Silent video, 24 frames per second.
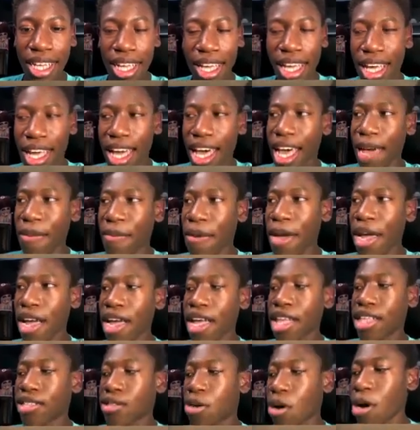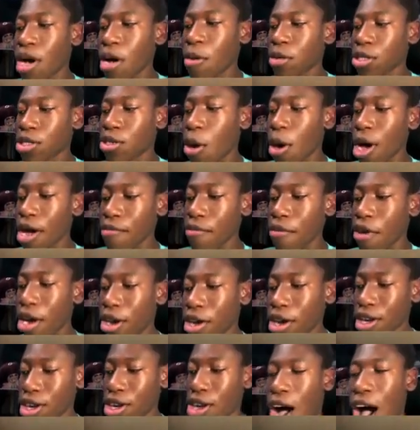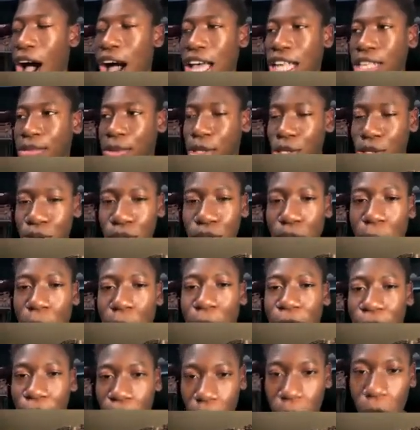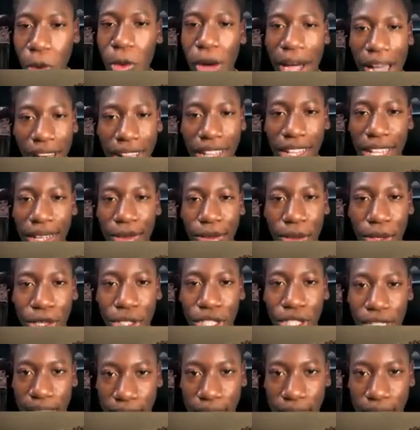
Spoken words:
Yeah. Apparently, it was going for a good cause, but you know full